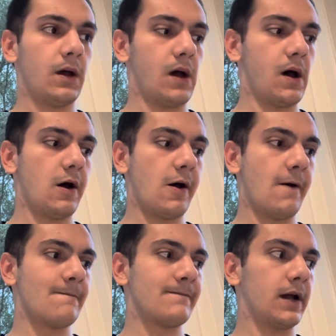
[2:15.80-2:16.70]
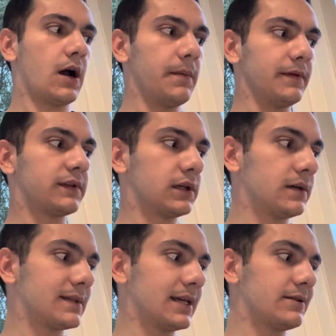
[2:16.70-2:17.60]
A couple of
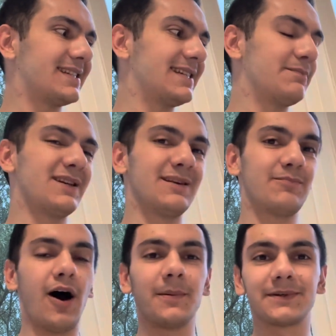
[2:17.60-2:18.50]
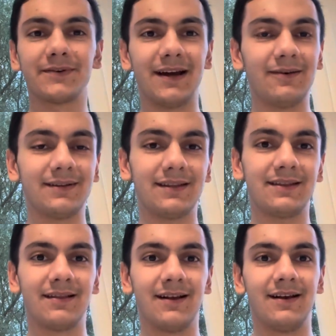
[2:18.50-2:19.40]
terms that you see being popped around
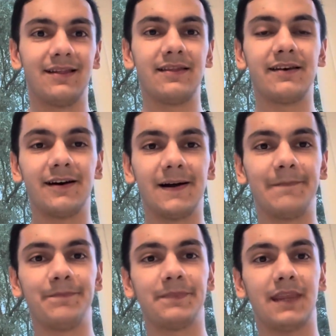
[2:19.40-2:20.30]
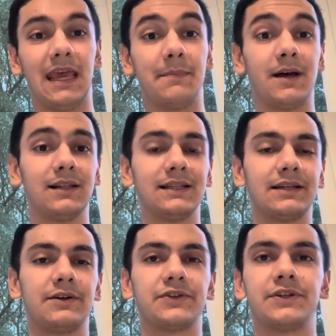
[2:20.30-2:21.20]
in the ML
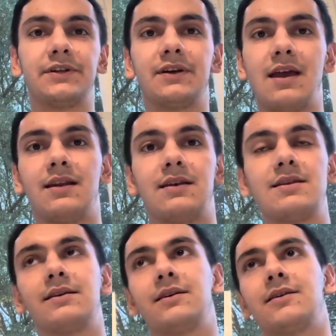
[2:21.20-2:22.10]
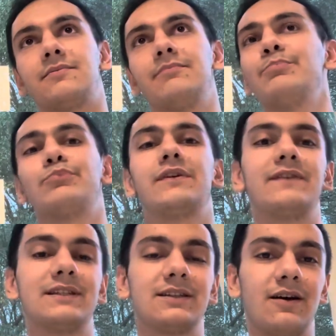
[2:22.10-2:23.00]
literature and
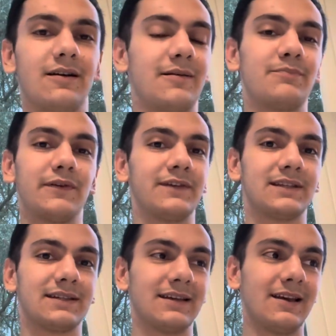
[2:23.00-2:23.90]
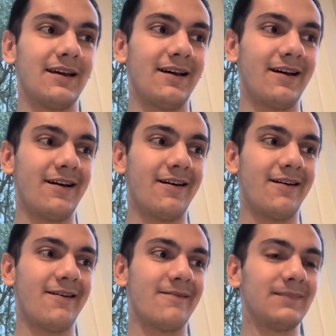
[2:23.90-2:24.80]
previous
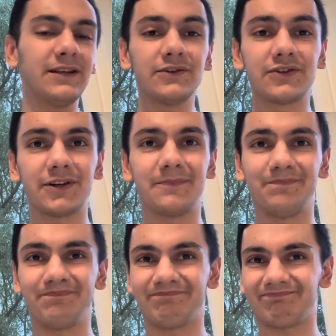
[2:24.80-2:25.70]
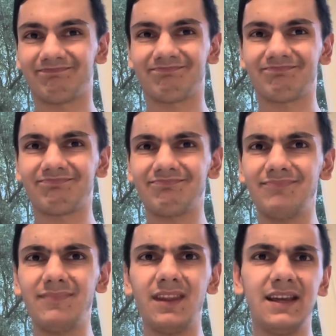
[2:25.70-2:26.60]
literature
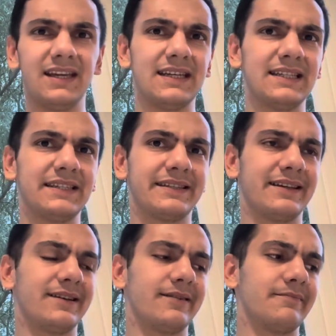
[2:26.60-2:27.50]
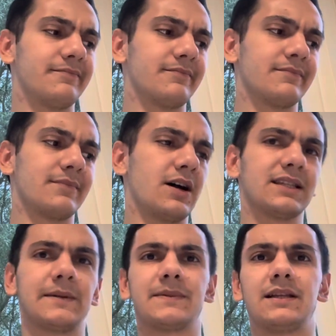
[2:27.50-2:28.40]
is
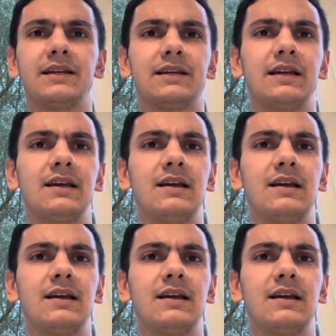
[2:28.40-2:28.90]
concepts like